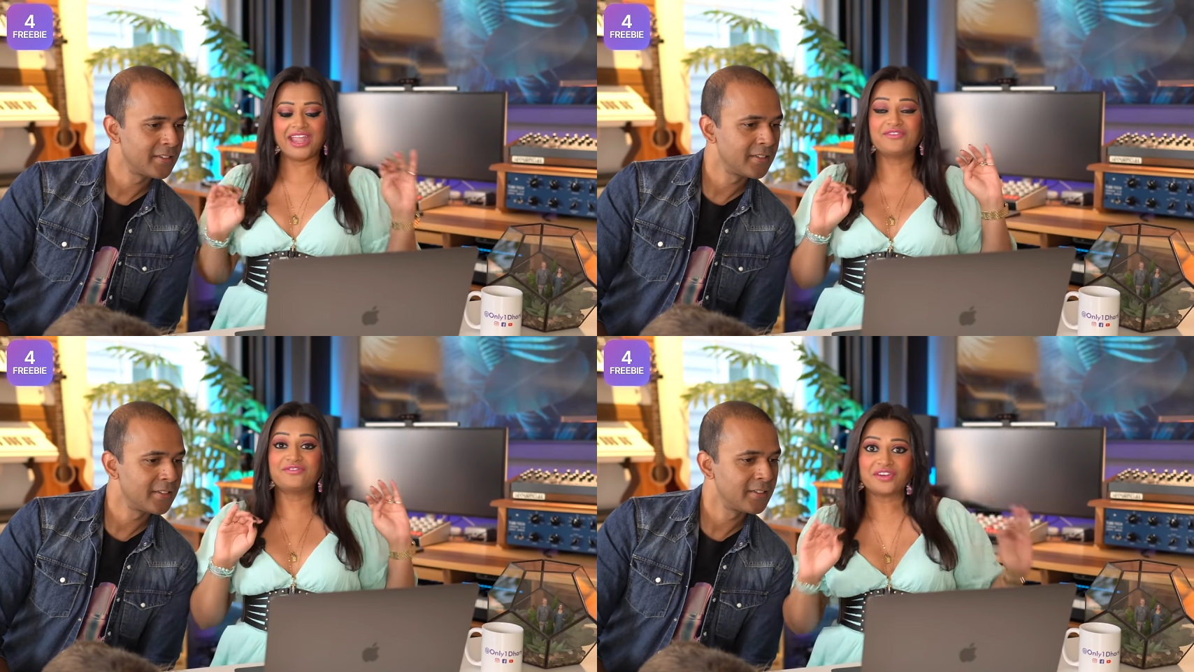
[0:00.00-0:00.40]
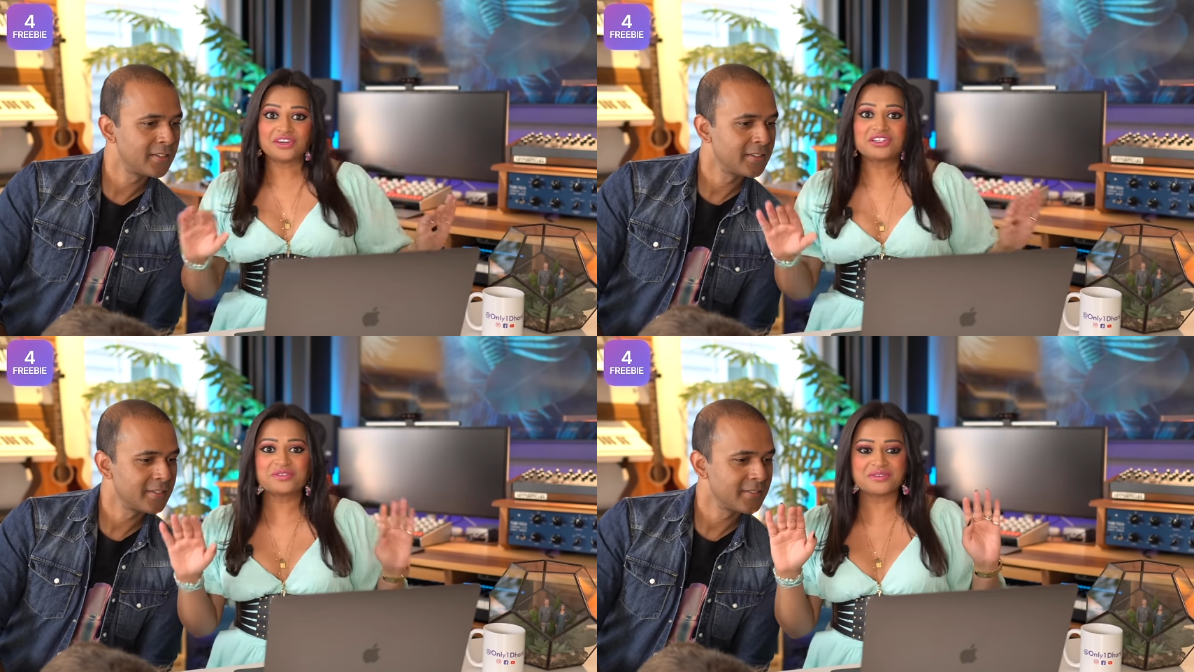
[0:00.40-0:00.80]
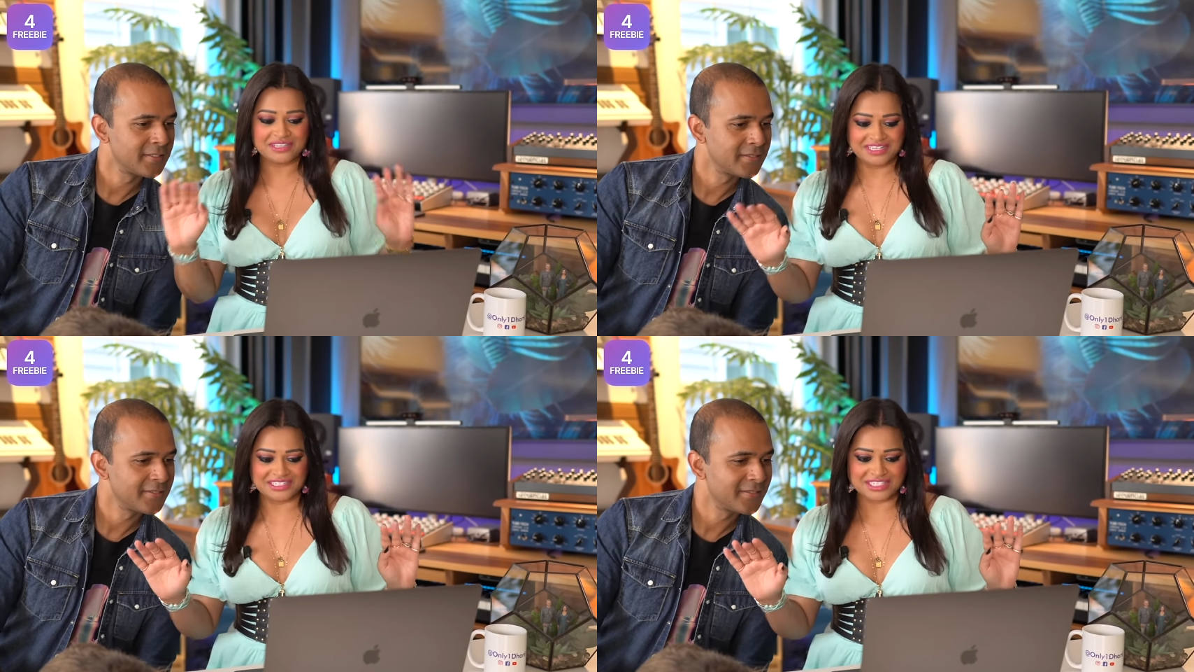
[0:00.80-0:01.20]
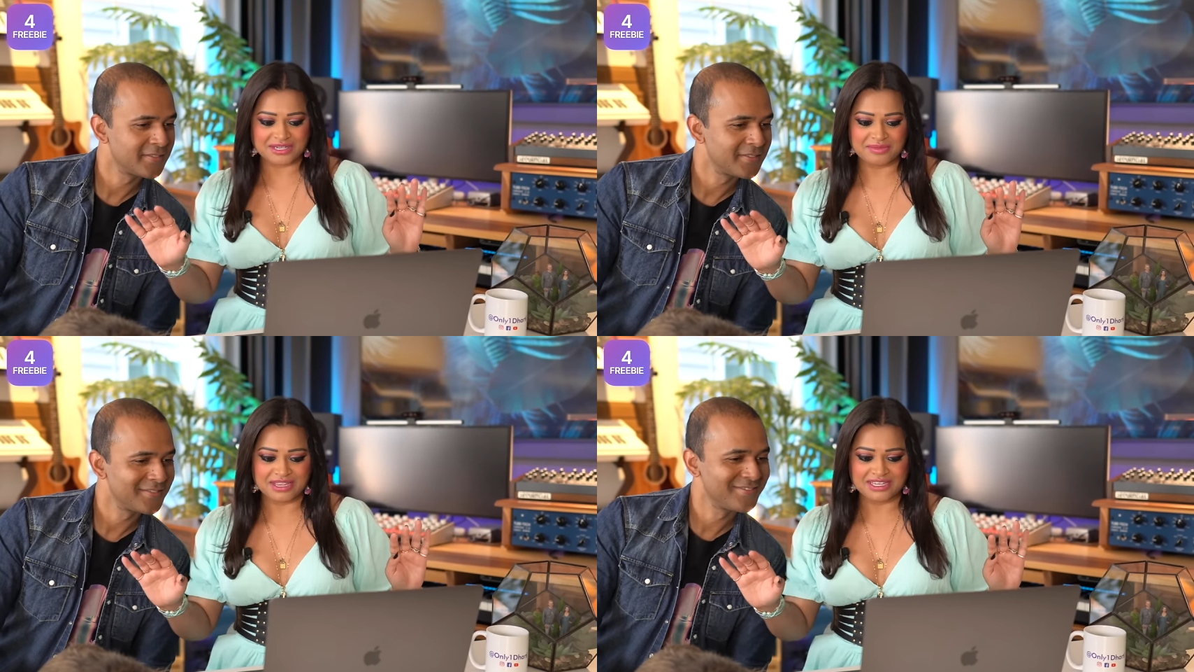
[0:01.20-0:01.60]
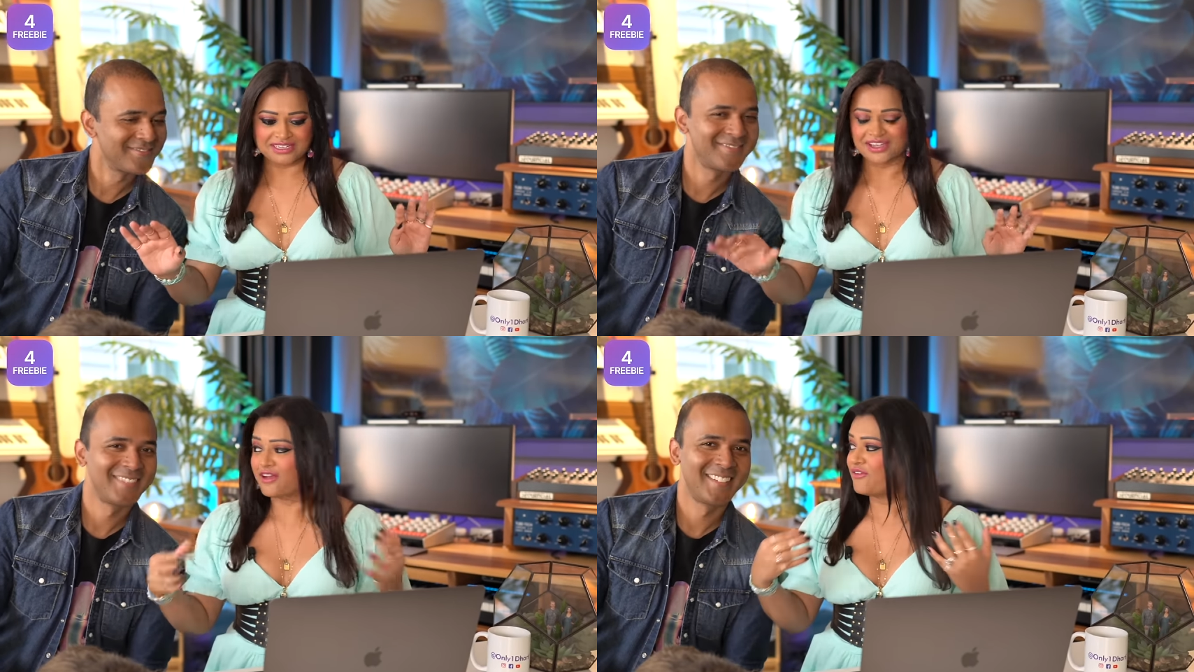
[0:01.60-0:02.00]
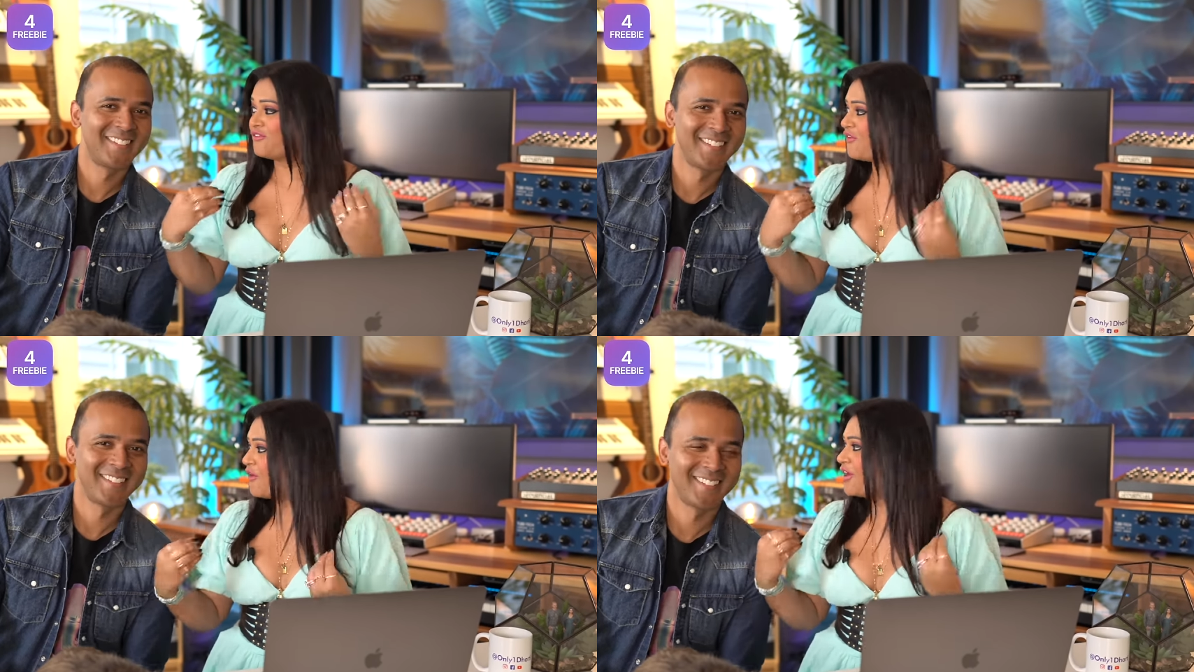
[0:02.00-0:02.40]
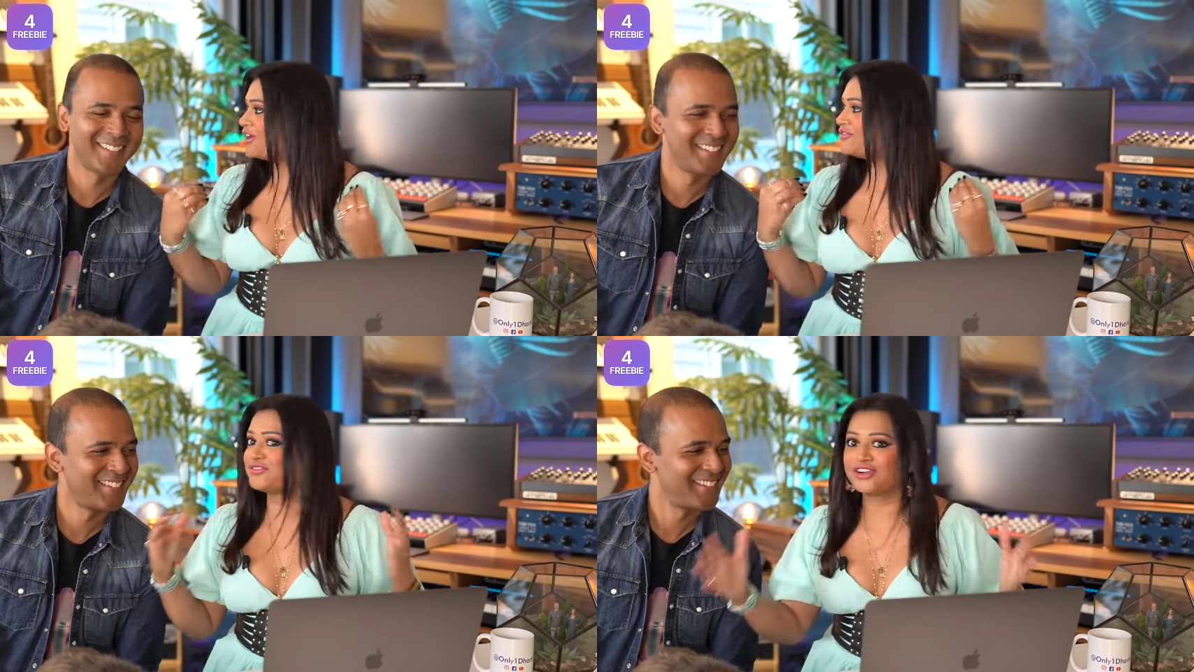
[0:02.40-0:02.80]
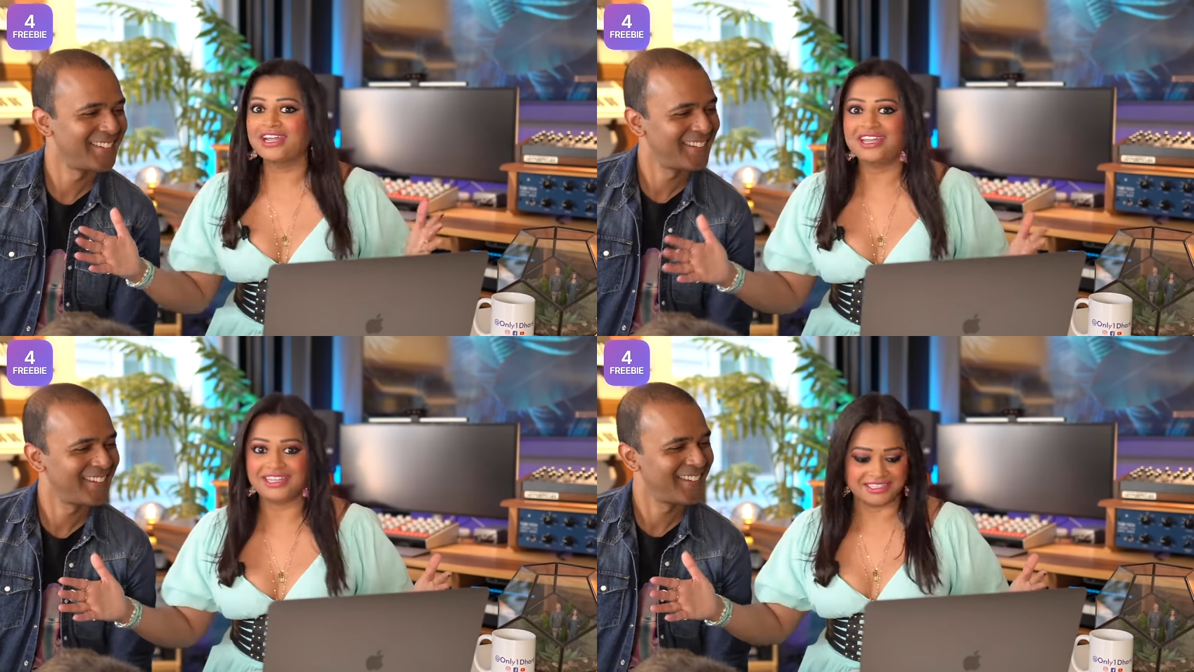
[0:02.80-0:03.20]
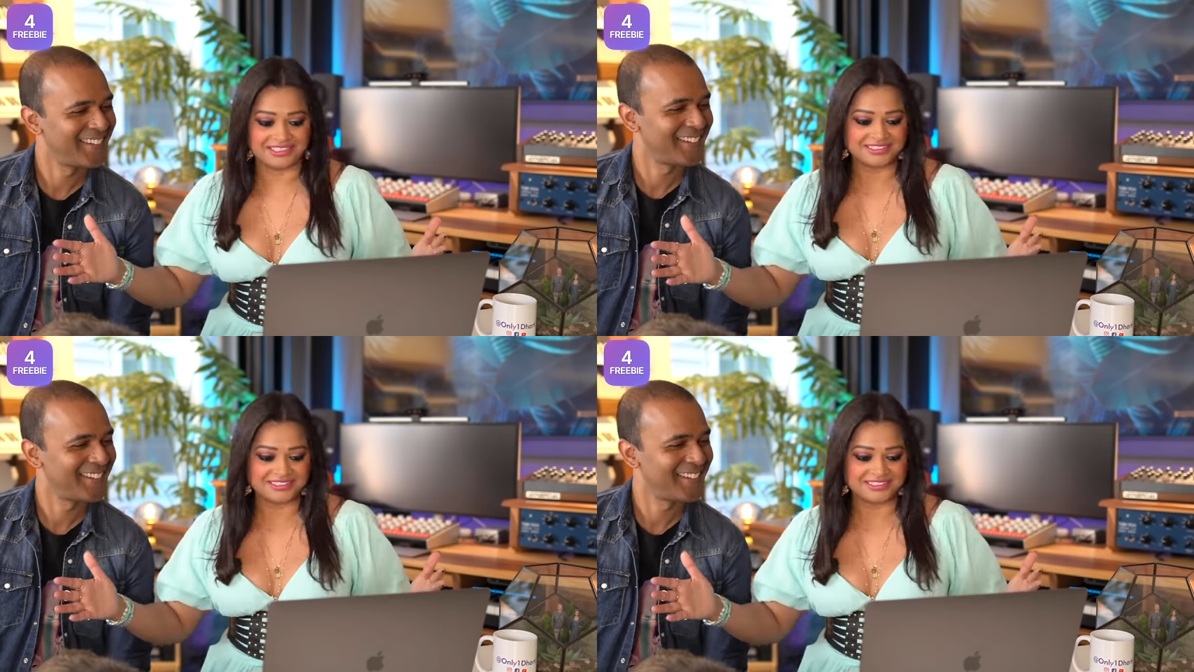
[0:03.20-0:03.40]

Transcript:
Speaker 1: a virtual instrument for free.